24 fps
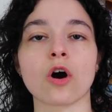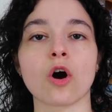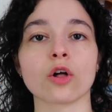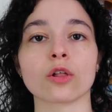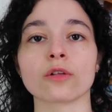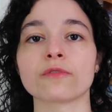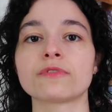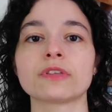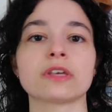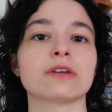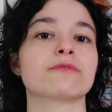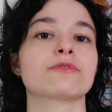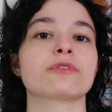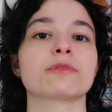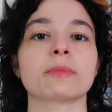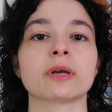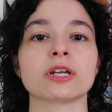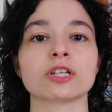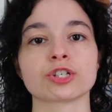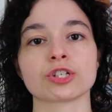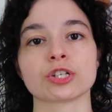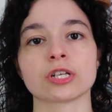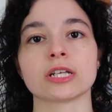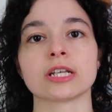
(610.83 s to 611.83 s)
all of the
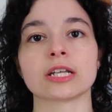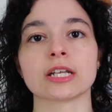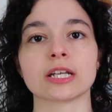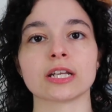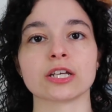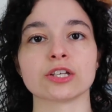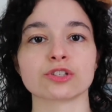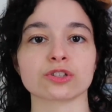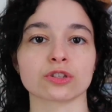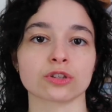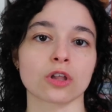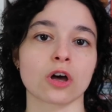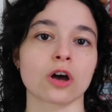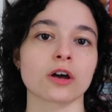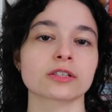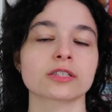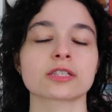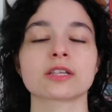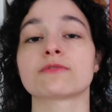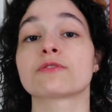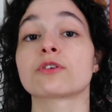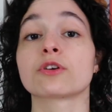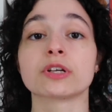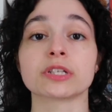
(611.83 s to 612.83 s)
information in it is
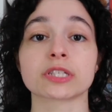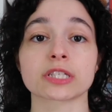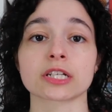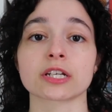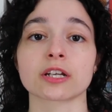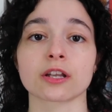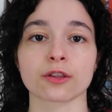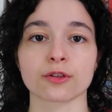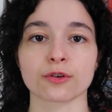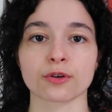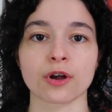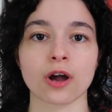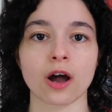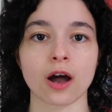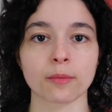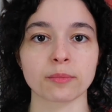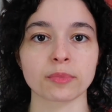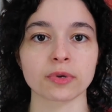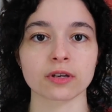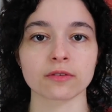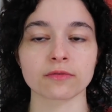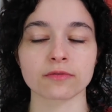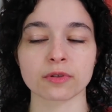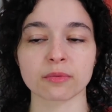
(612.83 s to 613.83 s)
lost if there isn't another
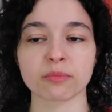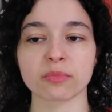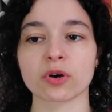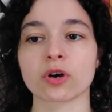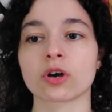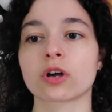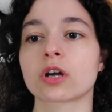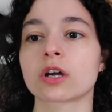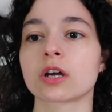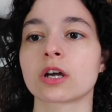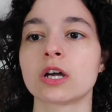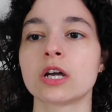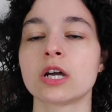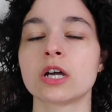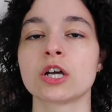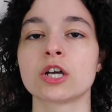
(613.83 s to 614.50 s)
copy of the book.